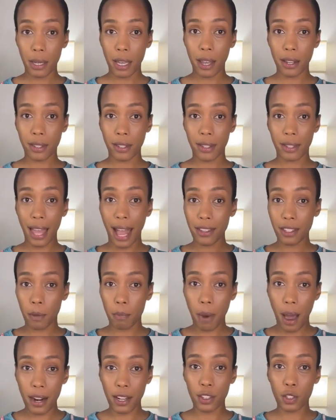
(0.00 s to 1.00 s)
because that's the
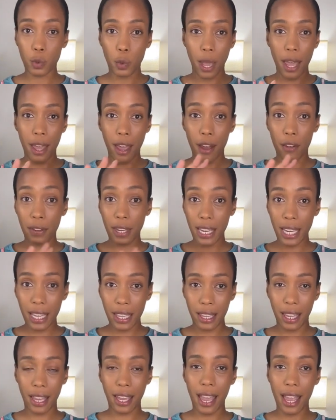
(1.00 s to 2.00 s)
body's way of
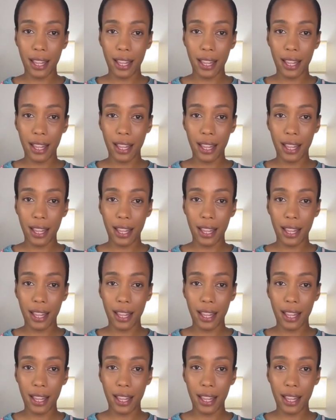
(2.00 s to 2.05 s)
healing.